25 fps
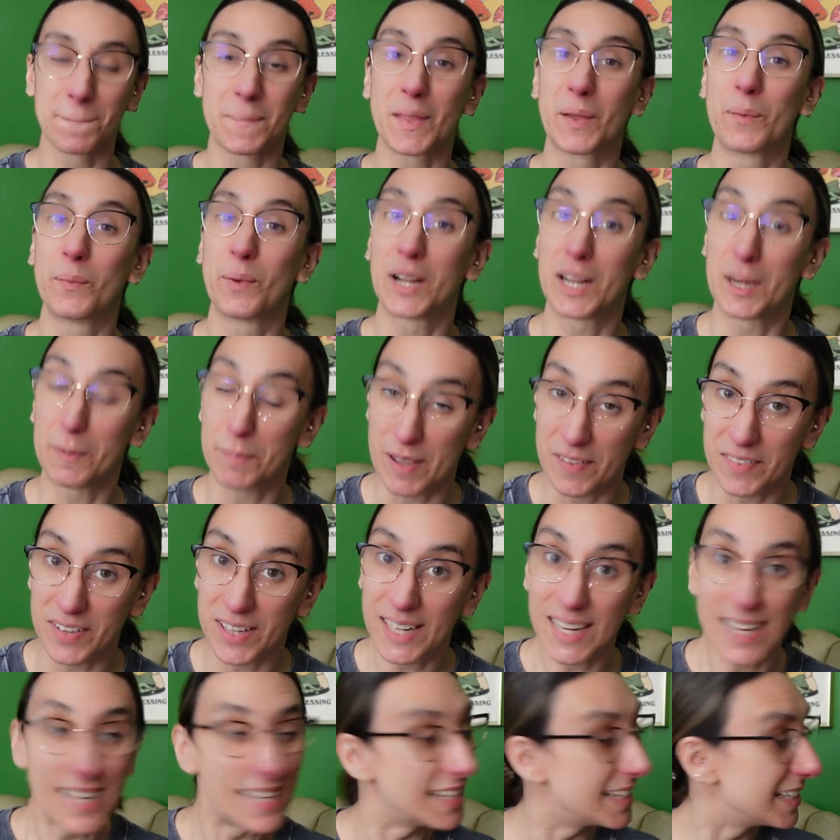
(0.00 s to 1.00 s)
We're gonna
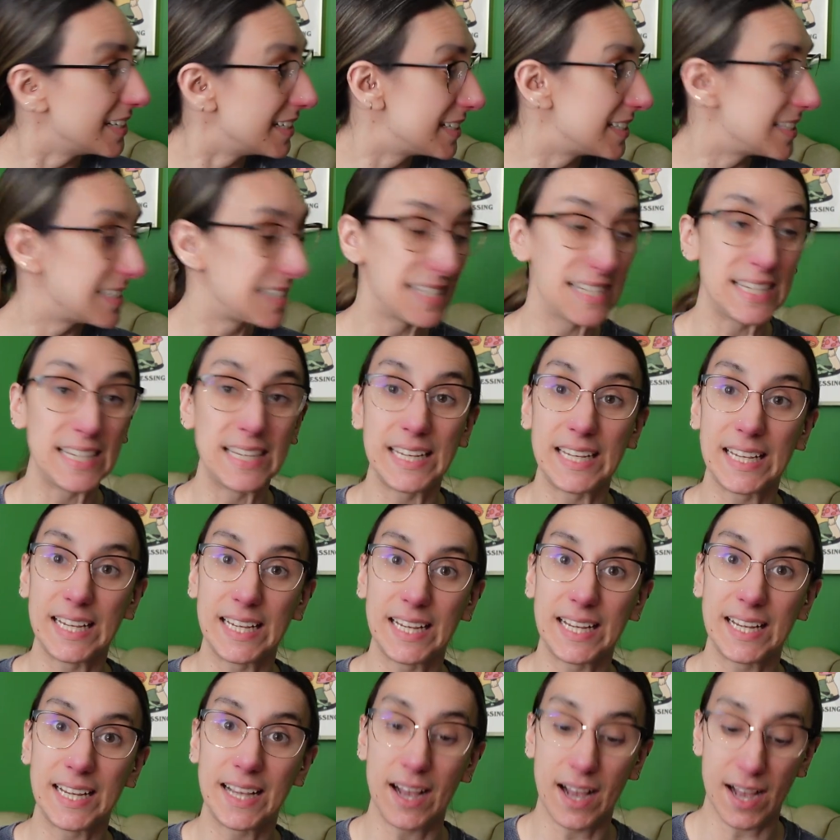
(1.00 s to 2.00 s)
pivot and
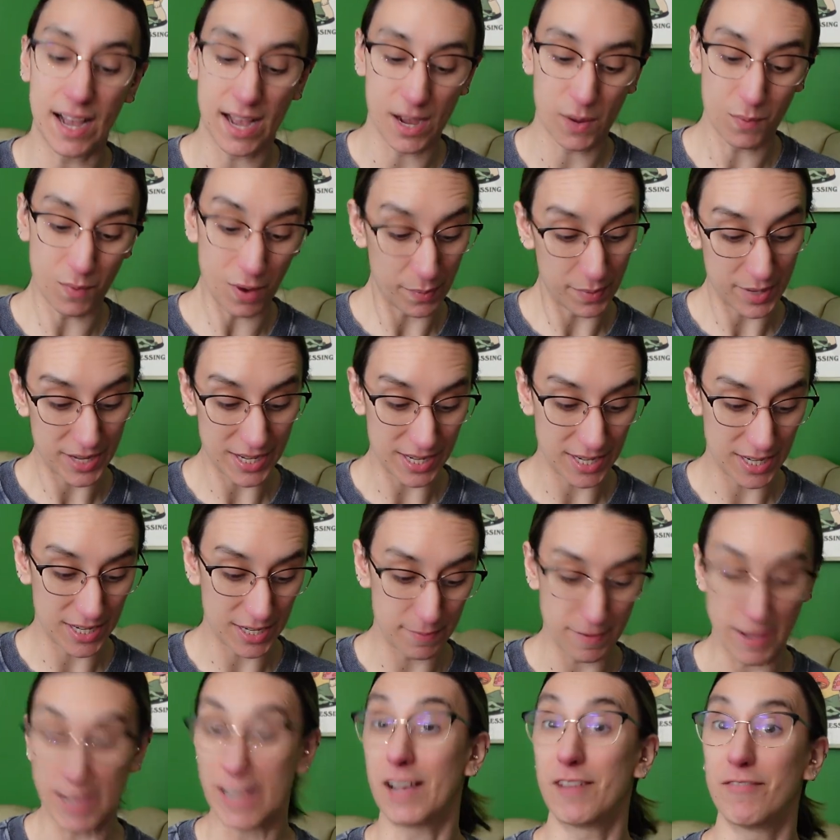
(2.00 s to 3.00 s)
see what we can
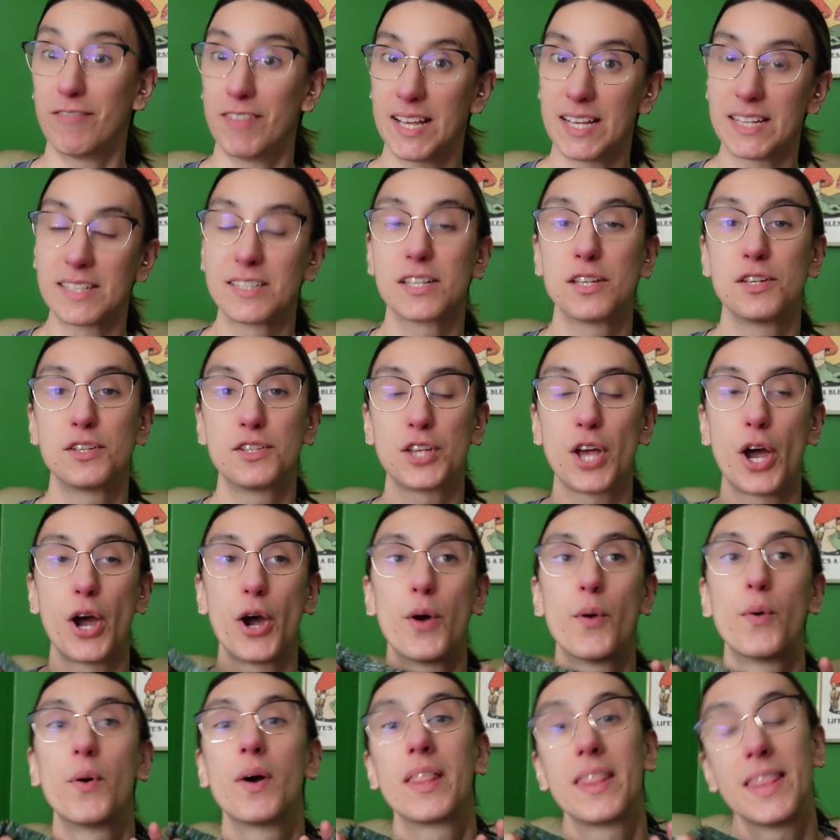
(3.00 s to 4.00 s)
make of this.
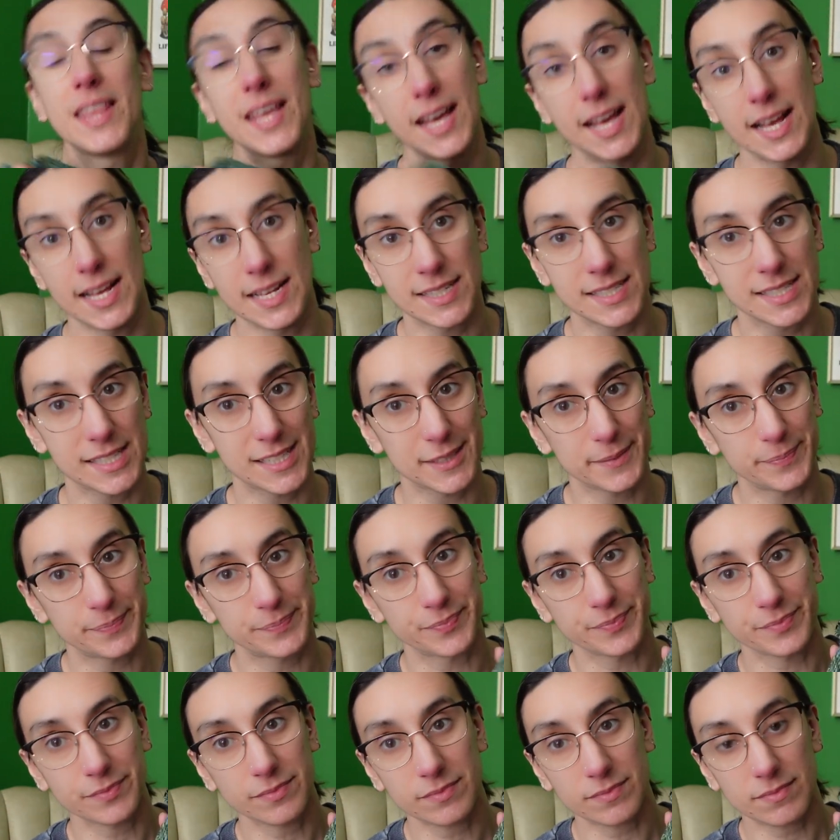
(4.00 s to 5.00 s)
So this,
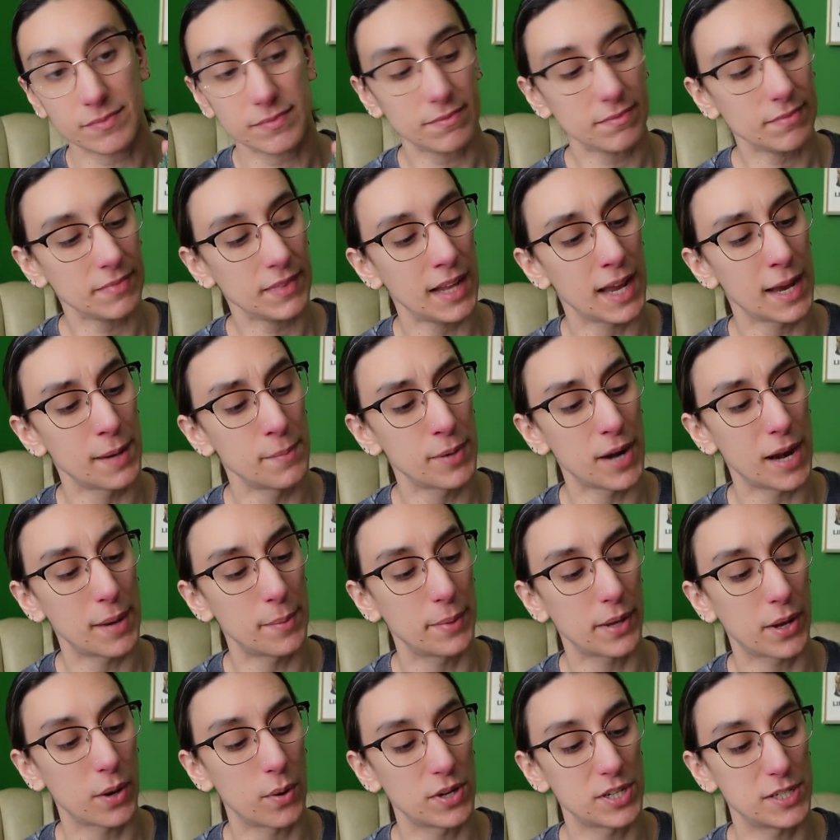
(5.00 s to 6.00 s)
I'm
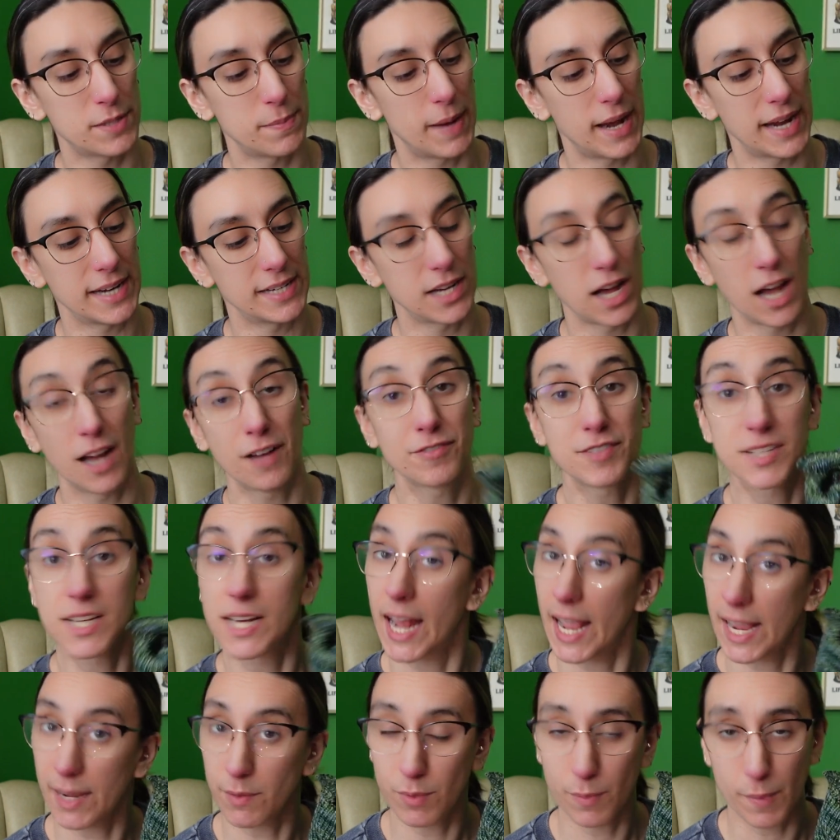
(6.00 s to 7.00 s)
probably going to bind off
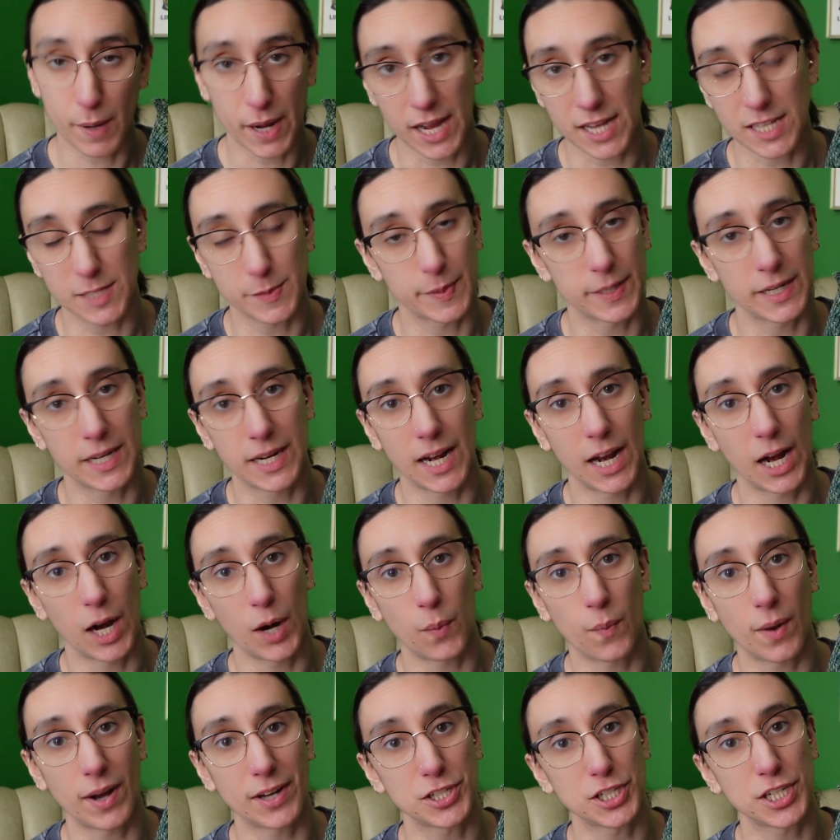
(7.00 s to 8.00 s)
tonight when my husband and I
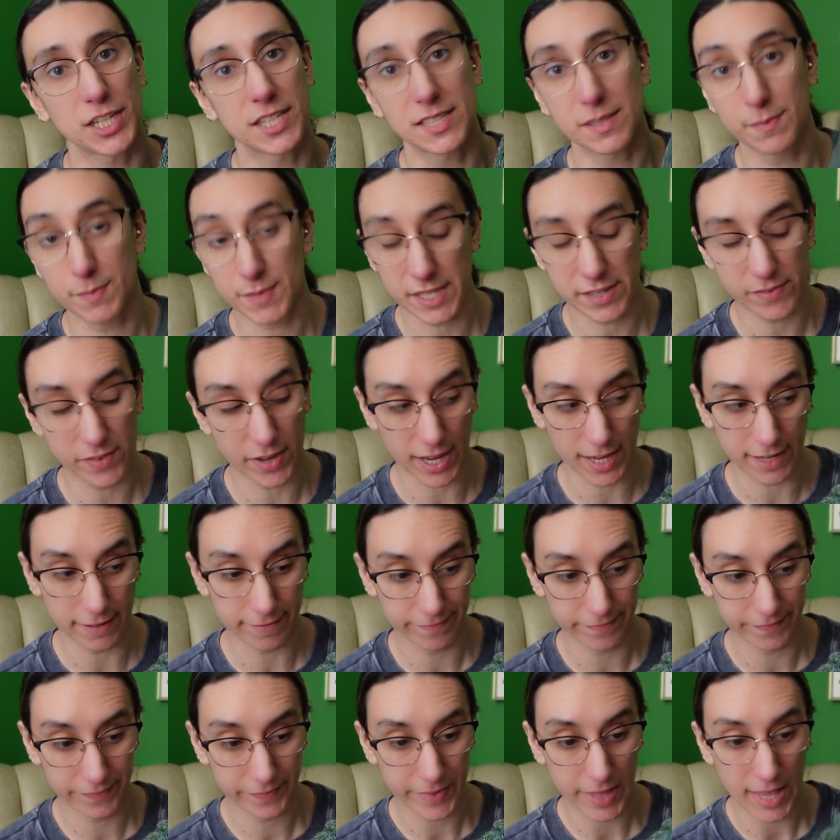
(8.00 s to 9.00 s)
are watching some TV.
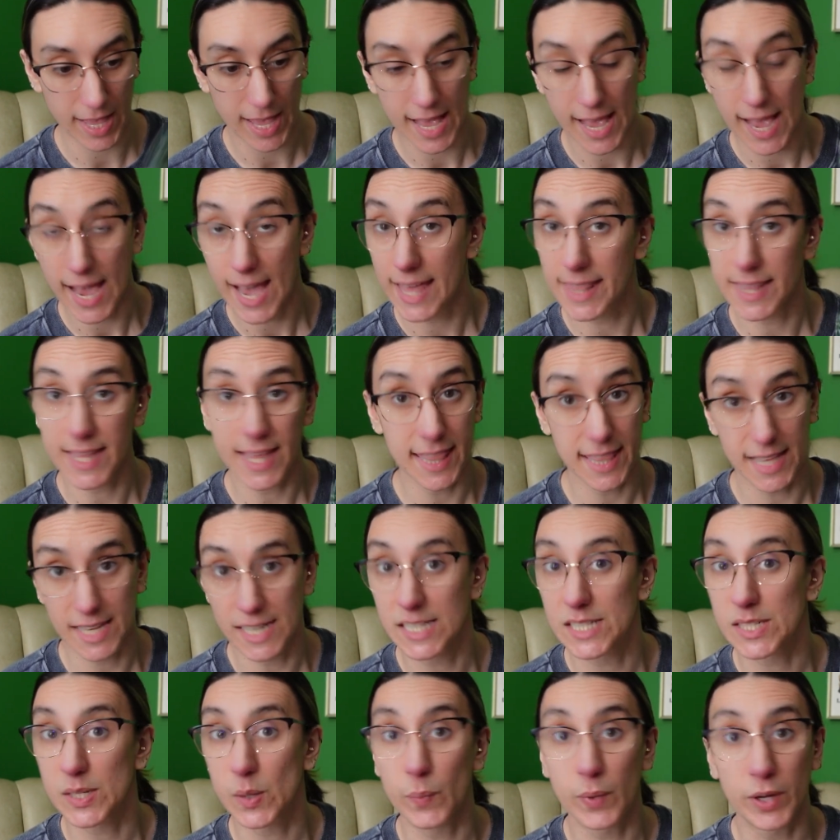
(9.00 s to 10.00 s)
And then
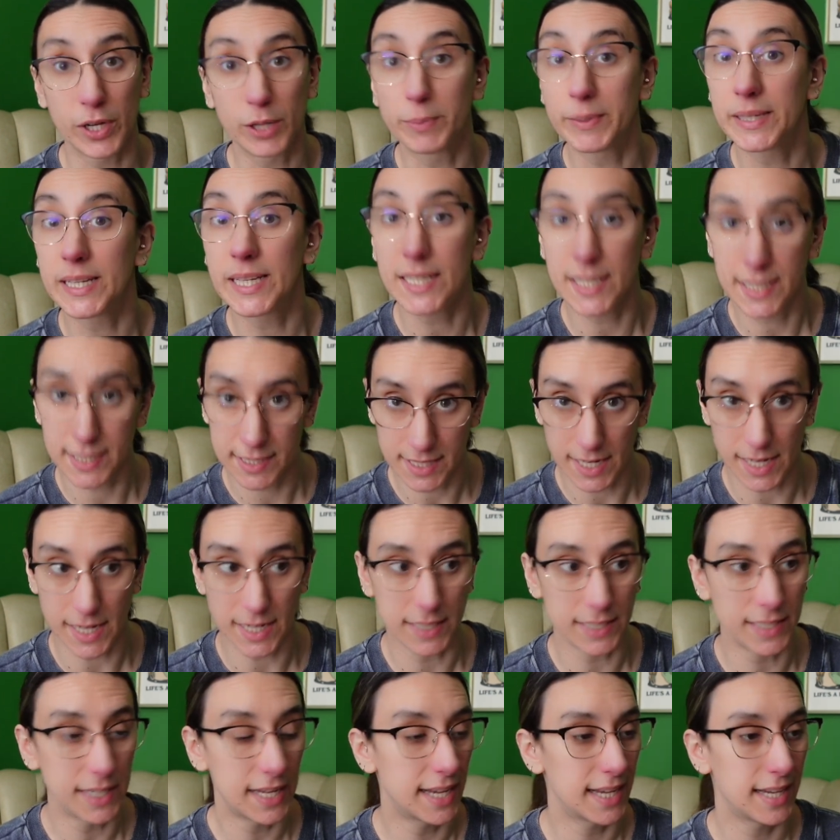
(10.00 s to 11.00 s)
this will be
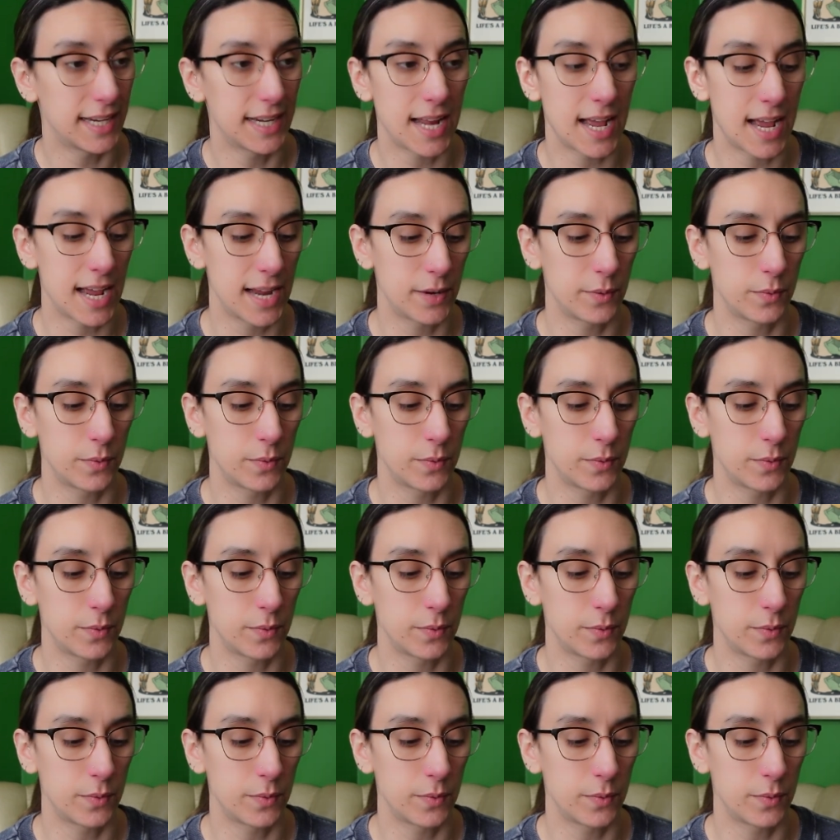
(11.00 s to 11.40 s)
done, and I